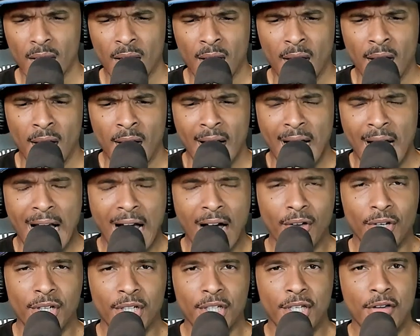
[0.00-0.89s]
how
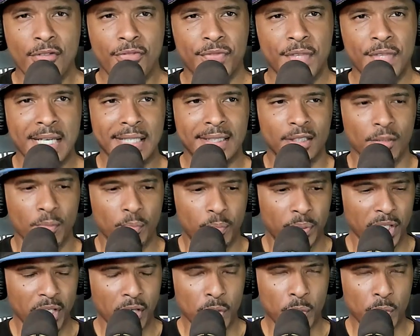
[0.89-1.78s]
do you think the
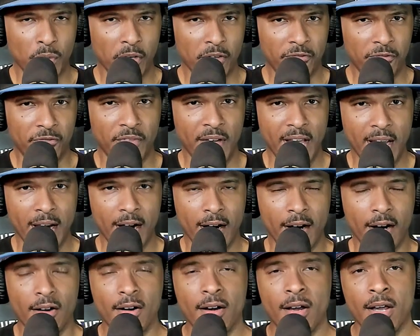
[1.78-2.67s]
Bills will
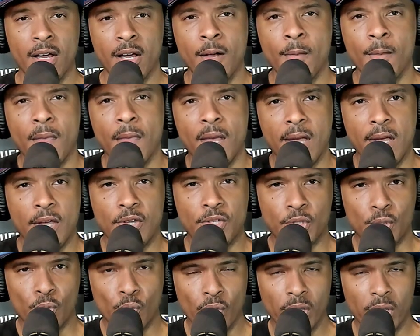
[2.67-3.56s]
fare in
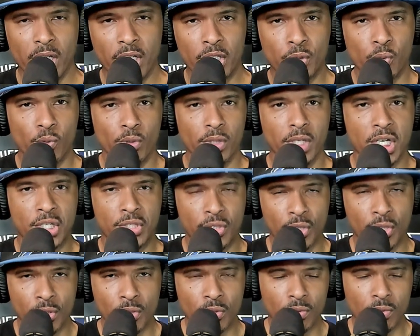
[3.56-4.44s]

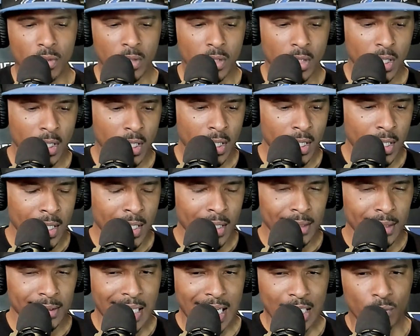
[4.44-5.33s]
2022?
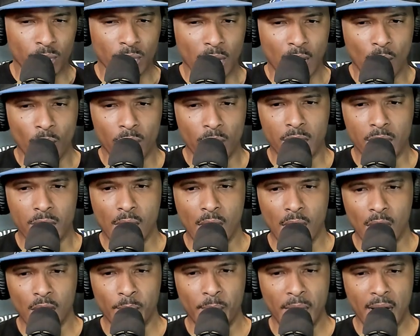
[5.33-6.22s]
That's what I want to talk
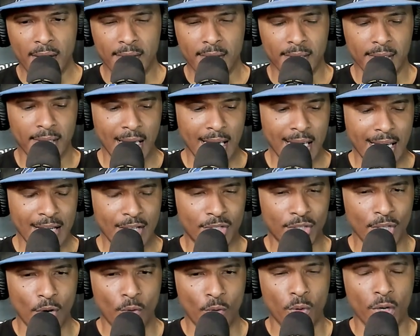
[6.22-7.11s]
about today. And
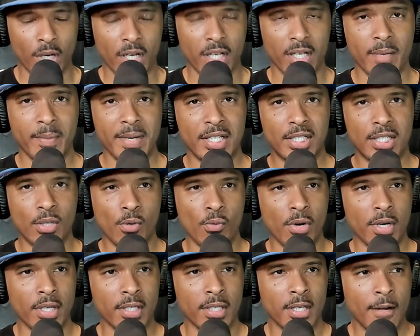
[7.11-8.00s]
so what we're going
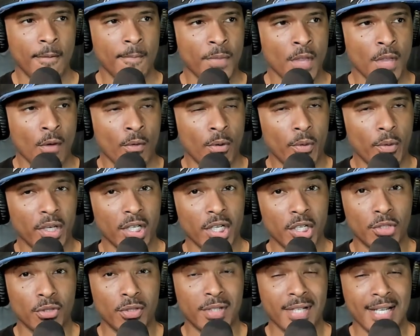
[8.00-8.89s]
to
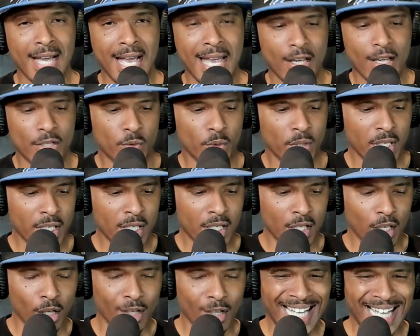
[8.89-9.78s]
do today is we're going to
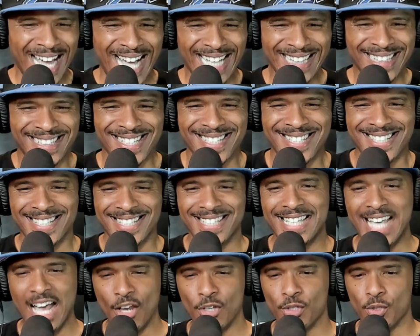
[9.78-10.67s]
look at the
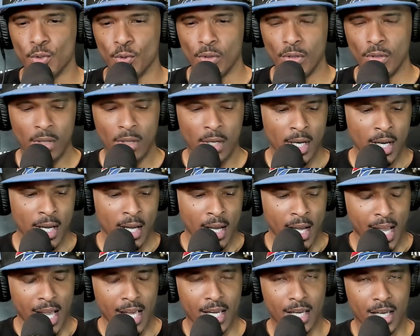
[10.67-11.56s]
schedule
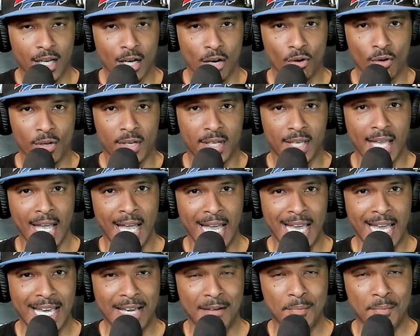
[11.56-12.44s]
and go
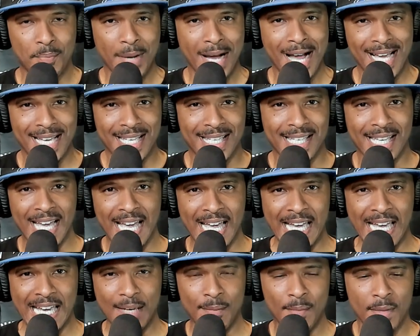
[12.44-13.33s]
game by game,